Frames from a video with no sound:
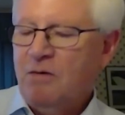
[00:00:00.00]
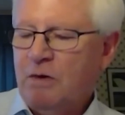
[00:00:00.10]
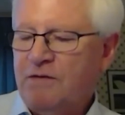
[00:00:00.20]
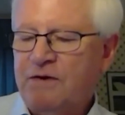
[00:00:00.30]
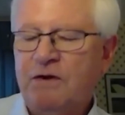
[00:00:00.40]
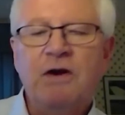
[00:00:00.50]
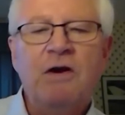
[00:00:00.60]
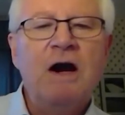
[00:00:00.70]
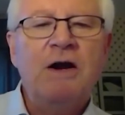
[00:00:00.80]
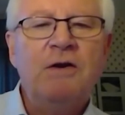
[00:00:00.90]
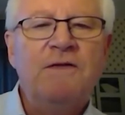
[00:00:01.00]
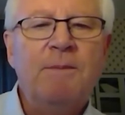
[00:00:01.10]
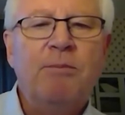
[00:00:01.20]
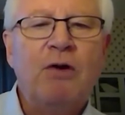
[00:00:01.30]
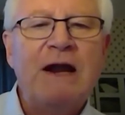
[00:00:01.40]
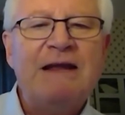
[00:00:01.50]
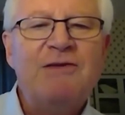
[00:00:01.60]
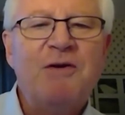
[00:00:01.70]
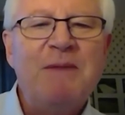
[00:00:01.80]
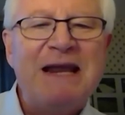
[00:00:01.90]
whether you could argue that their
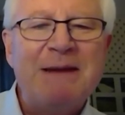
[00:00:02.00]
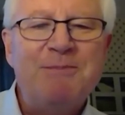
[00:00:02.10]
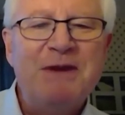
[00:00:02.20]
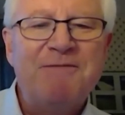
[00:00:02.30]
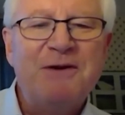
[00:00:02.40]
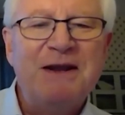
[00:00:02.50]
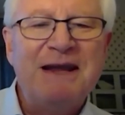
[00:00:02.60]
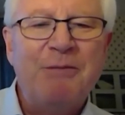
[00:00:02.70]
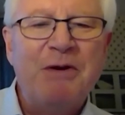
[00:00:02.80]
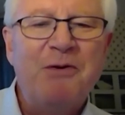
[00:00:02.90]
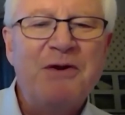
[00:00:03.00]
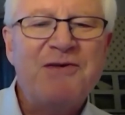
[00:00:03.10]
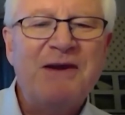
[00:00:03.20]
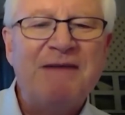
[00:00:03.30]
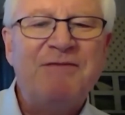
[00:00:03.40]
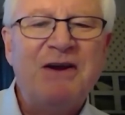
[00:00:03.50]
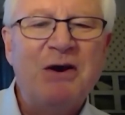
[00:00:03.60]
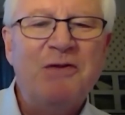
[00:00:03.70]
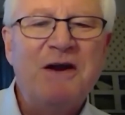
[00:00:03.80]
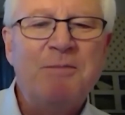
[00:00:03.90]
brains are made up differently and we don't necessarily have to
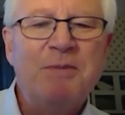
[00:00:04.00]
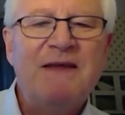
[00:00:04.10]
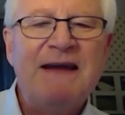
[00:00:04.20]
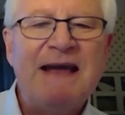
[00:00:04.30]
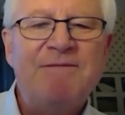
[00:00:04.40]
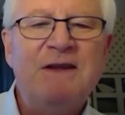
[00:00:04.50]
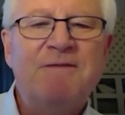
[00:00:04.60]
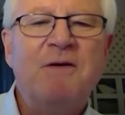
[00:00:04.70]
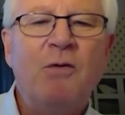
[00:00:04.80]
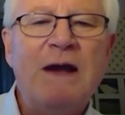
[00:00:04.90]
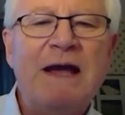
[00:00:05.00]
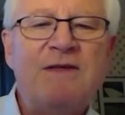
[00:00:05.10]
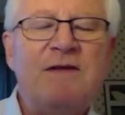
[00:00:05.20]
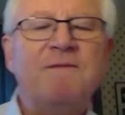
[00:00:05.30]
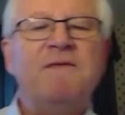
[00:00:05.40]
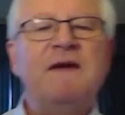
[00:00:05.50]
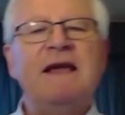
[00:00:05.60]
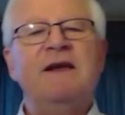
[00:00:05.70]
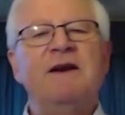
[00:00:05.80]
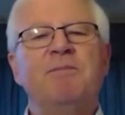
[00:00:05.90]
go there, but they have different ways of
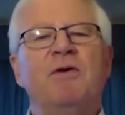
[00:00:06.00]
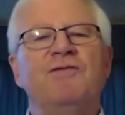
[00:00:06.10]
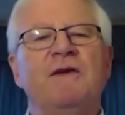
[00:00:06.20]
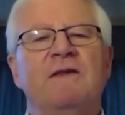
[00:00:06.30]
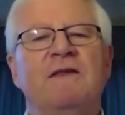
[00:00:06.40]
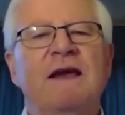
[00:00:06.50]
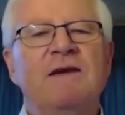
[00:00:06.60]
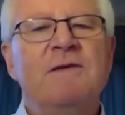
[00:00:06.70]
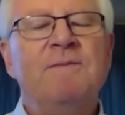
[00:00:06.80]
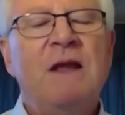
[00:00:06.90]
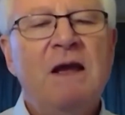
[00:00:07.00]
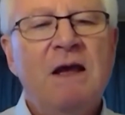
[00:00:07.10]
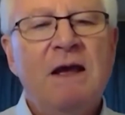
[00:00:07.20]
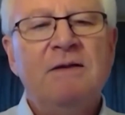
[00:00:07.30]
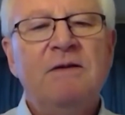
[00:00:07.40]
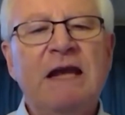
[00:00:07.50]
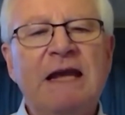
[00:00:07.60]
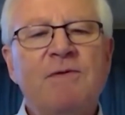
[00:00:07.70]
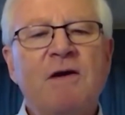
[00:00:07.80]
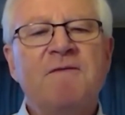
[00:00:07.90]
thinking and approaching things.
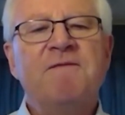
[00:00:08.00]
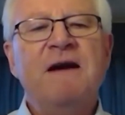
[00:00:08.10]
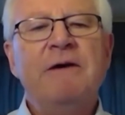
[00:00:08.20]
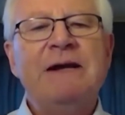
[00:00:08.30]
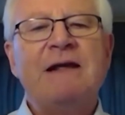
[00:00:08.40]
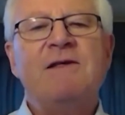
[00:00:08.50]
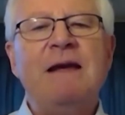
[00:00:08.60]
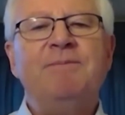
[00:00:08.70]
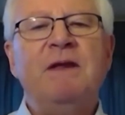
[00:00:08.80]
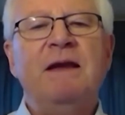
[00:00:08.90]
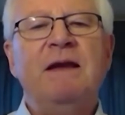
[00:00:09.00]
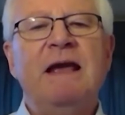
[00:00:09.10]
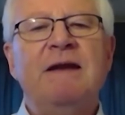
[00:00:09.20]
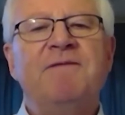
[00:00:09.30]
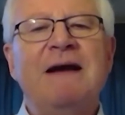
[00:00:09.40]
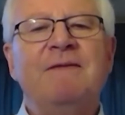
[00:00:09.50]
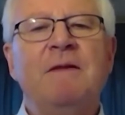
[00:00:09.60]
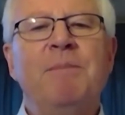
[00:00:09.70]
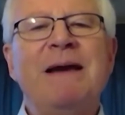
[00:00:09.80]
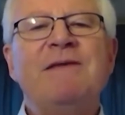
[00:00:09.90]
Teams are very accepting. And in fact,
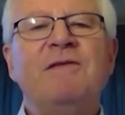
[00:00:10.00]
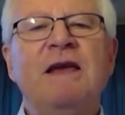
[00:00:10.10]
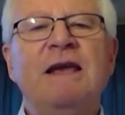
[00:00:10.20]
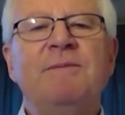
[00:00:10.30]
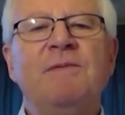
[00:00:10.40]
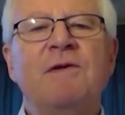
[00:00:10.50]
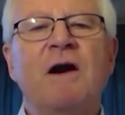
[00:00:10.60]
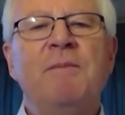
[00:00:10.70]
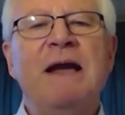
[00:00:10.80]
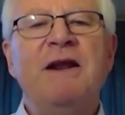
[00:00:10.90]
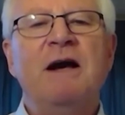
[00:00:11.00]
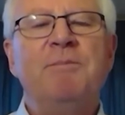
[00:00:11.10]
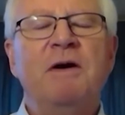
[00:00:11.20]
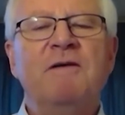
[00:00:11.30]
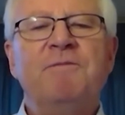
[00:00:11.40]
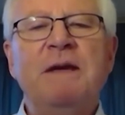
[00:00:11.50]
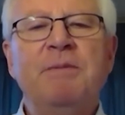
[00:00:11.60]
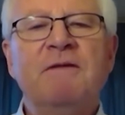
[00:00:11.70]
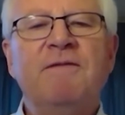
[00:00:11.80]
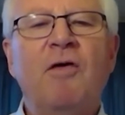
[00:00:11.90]
the best teams are made up of
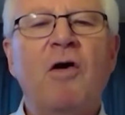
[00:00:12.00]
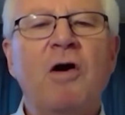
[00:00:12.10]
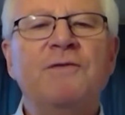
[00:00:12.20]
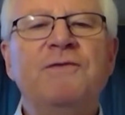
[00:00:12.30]
people of all